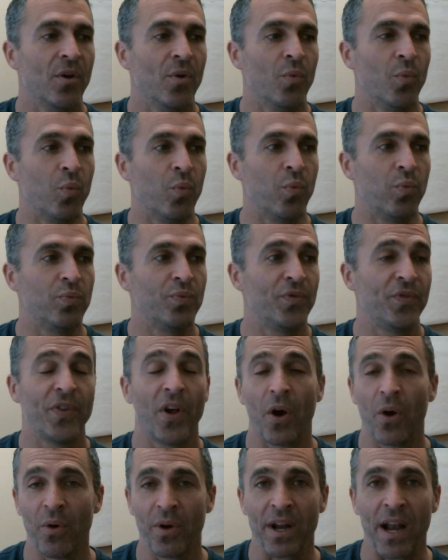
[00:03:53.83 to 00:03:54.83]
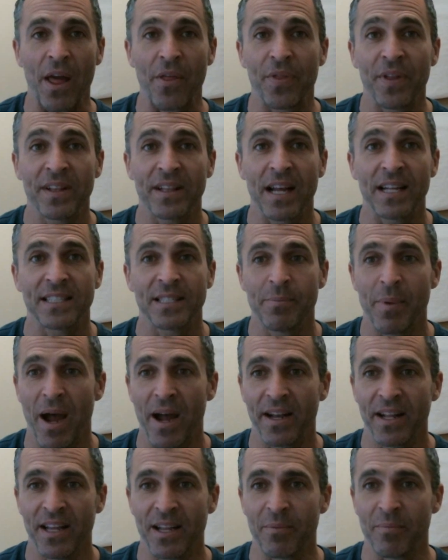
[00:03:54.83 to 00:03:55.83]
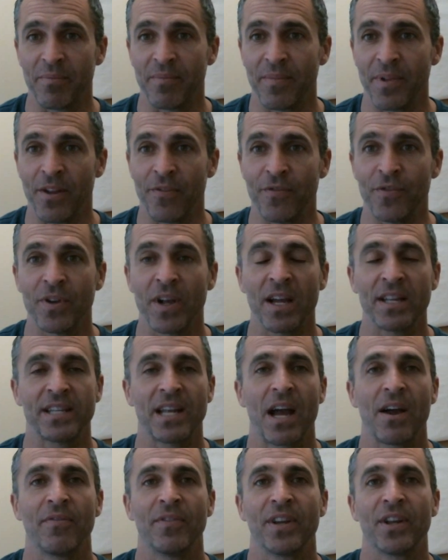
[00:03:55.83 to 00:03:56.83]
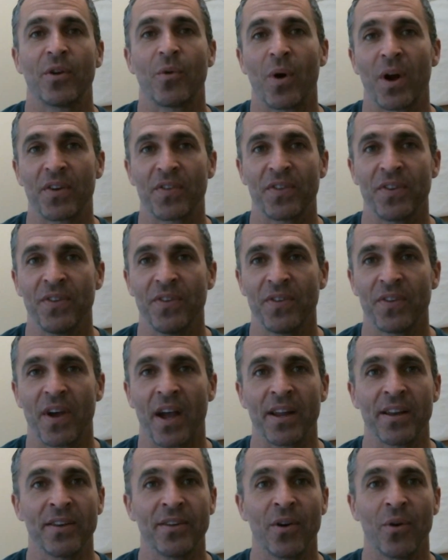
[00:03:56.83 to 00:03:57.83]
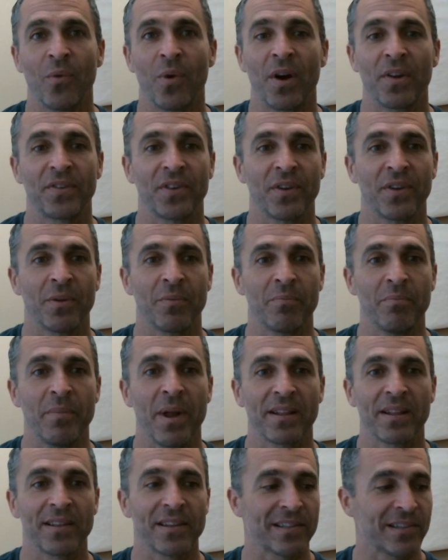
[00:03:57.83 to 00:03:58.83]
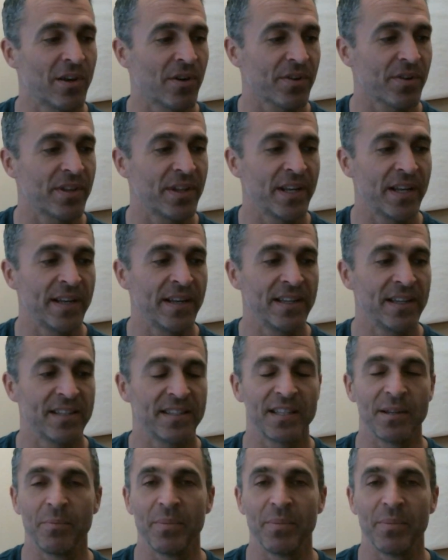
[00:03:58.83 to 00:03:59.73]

And I think that's about it. If you guys have any questions, I don't want to make this longer than it needs to